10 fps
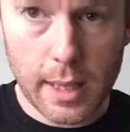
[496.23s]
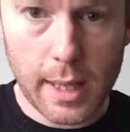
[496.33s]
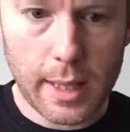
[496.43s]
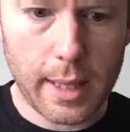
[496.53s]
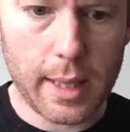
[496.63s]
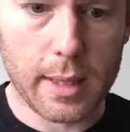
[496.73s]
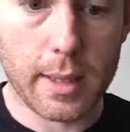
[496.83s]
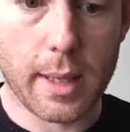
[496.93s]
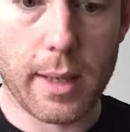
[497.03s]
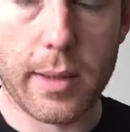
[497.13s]

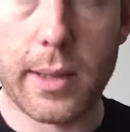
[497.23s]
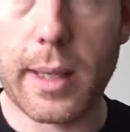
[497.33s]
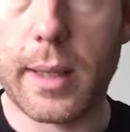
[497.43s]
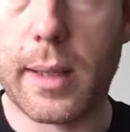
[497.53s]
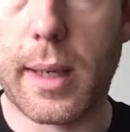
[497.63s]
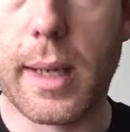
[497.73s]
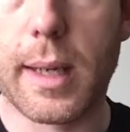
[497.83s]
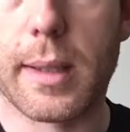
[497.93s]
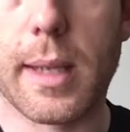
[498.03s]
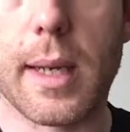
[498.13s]
Telecaster. I think that
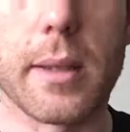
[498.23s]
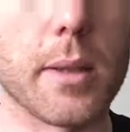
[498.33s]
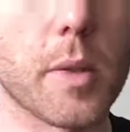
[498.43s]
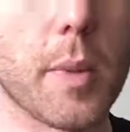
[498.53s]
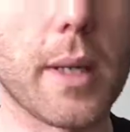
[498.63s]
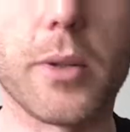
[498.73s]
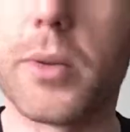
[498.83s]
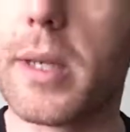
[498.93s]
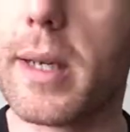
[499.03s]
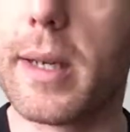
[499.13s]
had Texas
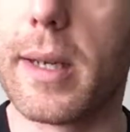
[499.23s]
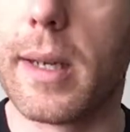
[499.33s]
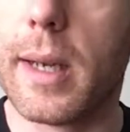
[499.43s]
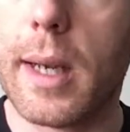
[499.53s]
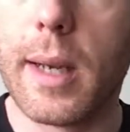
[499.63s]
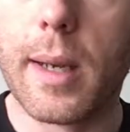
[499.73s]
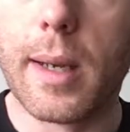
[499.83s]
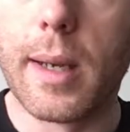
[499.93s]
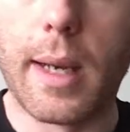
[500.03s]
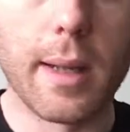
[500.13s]
Specials in,
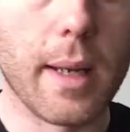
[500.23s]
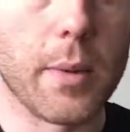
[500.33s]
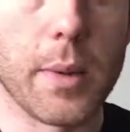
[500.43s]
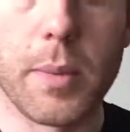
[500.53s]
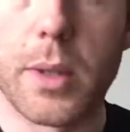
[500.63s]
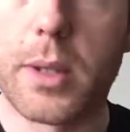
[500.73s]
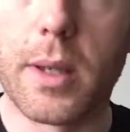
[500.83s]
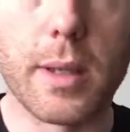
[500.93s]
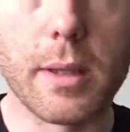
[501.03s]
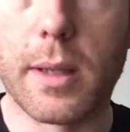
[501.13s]
and they were much
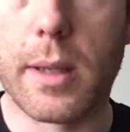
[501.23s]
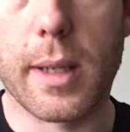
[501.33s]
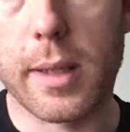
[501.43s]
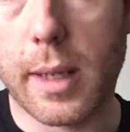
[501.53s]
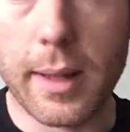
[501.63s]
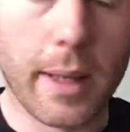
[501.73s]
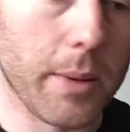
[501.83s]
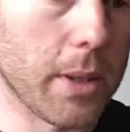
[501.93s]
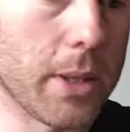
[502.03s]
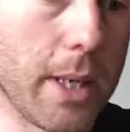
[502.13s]
nicer than this, and that
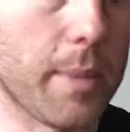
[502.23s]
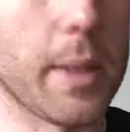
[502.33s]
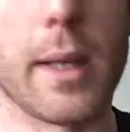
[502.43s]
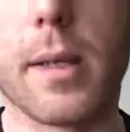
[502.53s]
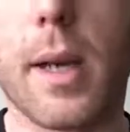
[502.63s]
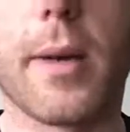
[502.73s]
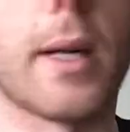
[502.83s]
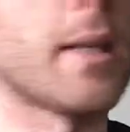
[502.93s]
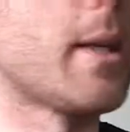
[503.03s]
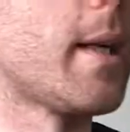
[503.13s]
was a cheaper guitar
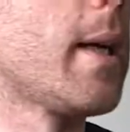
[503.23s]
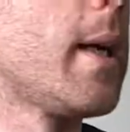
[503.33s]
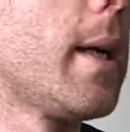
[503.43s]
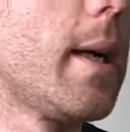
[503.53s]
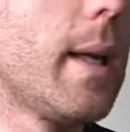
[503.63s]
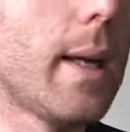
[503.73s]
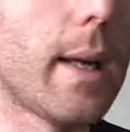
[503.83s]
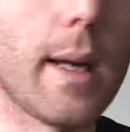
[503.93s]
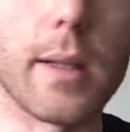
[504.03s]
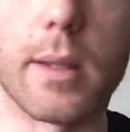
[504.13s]
actually.
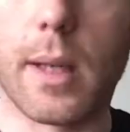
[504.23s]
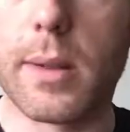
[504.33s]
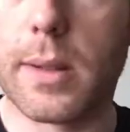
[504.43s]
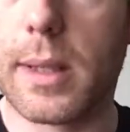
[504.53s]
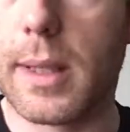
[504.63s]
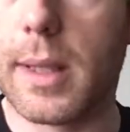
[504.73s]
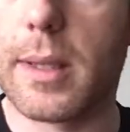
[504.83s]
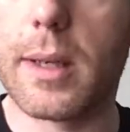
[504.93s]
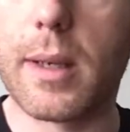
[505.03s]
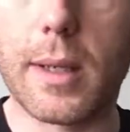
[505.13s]
Yeah, so
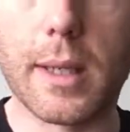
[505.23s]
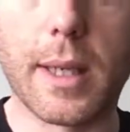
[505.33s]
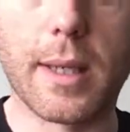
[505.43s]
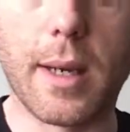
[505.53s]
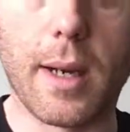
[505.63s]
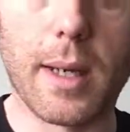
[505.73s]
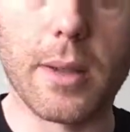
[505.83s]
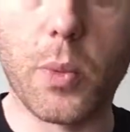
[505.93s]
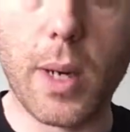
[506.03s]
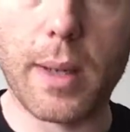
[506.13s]
it's a nice guitar,
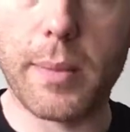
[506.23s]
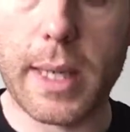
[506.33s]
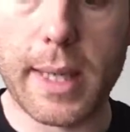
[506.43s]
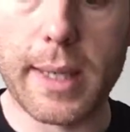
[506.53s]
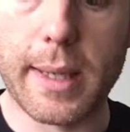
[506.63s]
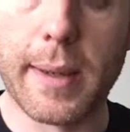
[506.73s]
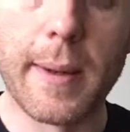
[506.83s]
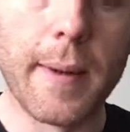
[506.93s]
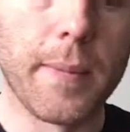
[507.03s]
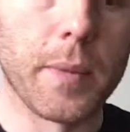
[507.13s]
it's well made.
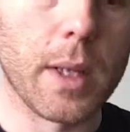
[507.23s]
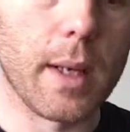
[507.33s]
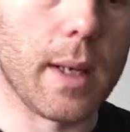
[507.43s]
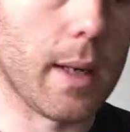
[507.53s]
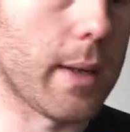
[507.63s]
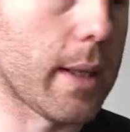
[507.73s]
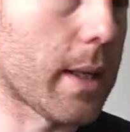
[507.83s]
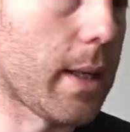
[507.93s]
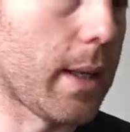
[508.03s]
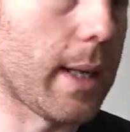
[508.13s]
I like
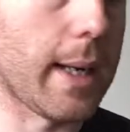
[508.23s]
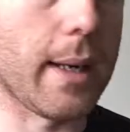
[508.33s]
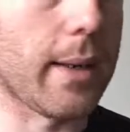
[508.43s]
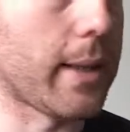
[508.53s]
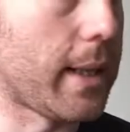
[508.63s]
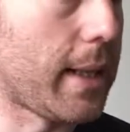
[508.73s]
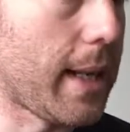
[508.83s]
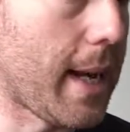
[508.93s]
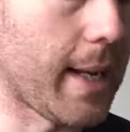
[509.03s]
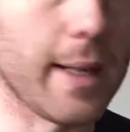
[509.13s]
the colour, I like the
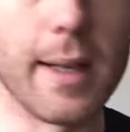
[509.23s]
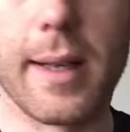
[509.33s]
neck.